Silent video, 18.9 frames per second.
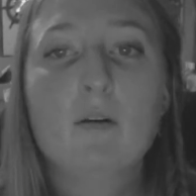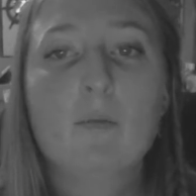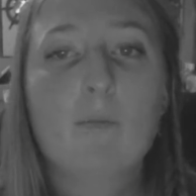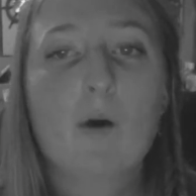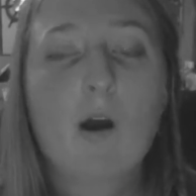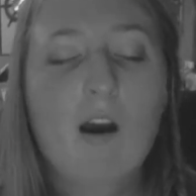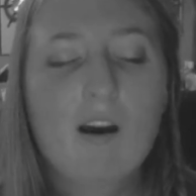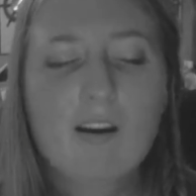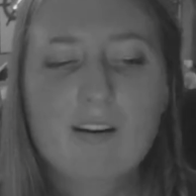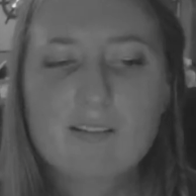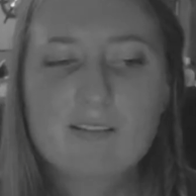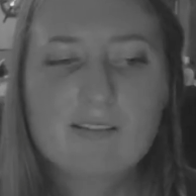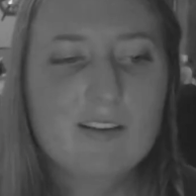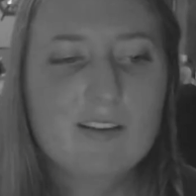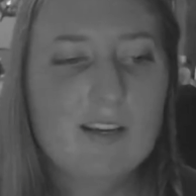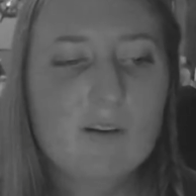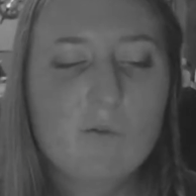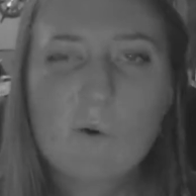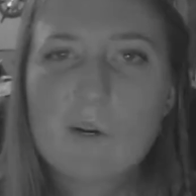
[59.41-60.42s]
but
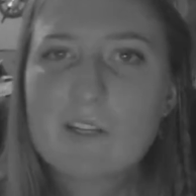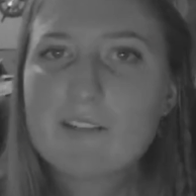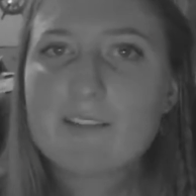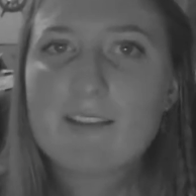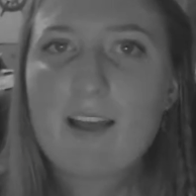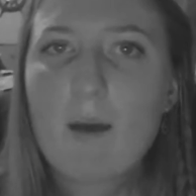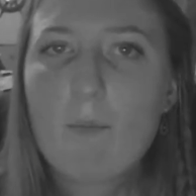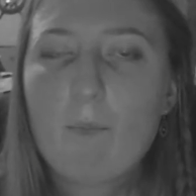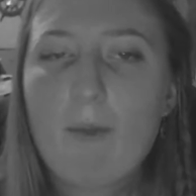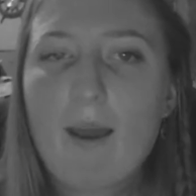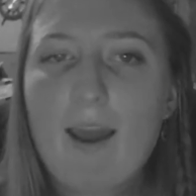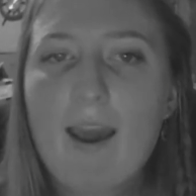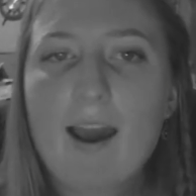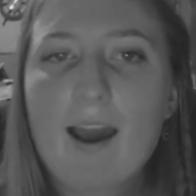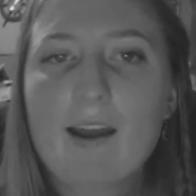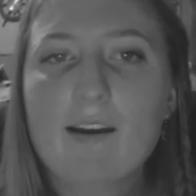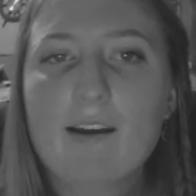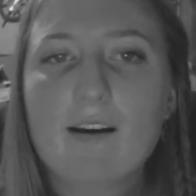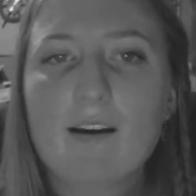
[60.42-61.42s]
honestly it wasn't that
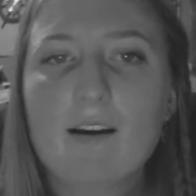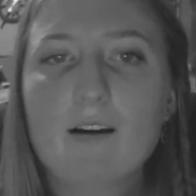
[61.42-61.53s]
bad.